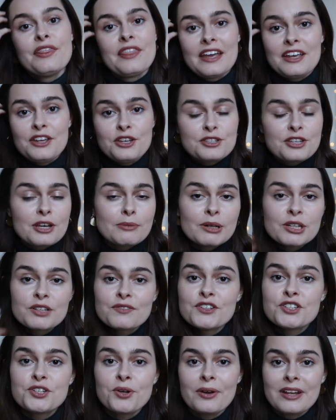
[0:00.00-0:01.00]
Thank you so much
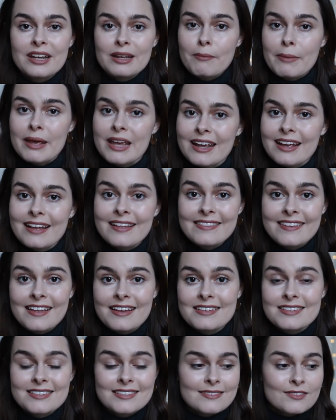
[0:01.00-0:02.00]
for joining me in
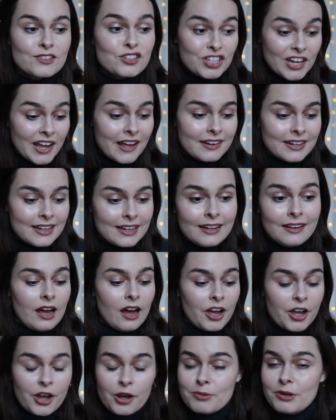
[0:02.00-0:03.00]
this journey.
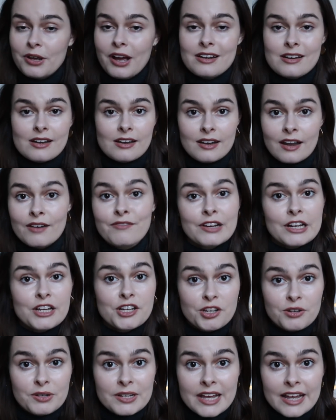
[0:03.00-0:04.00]
I hope you had a lovely
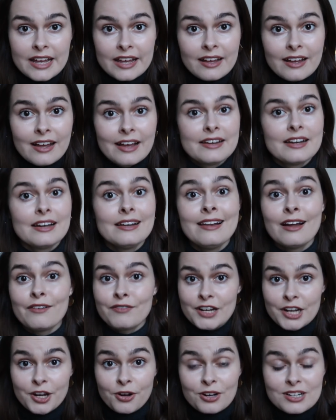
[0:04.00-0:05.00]
new year and a
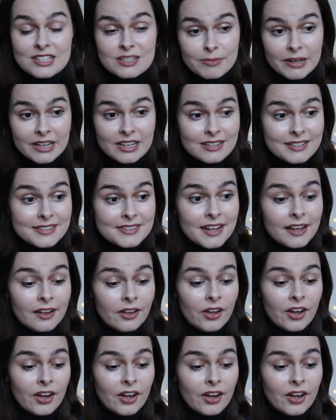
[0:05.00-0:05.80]
lovely Christmas.